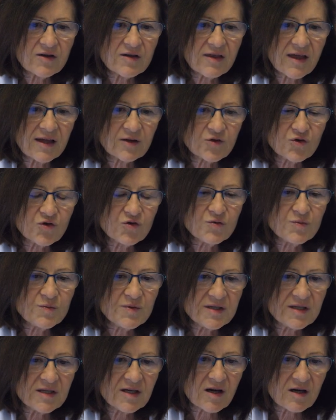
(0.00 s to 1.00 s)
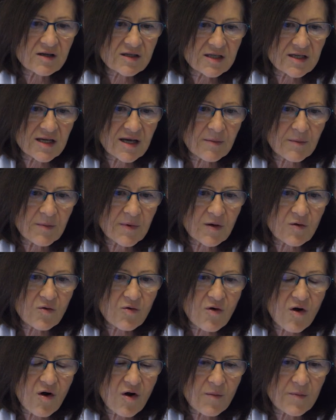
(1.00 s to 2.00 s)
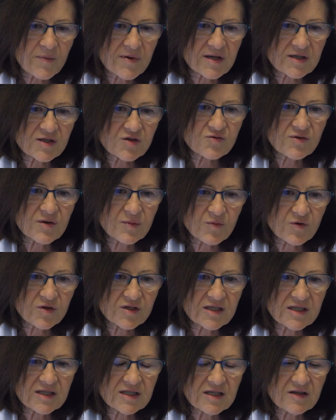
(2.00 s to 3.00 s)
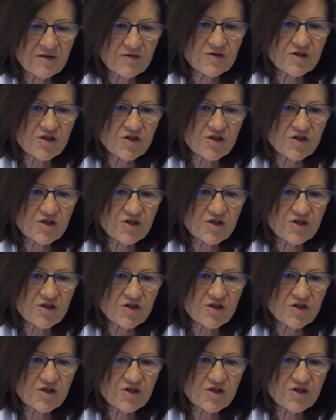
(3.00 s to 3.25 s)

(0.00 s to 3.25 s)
That could be anti-MPO or PL3 positive.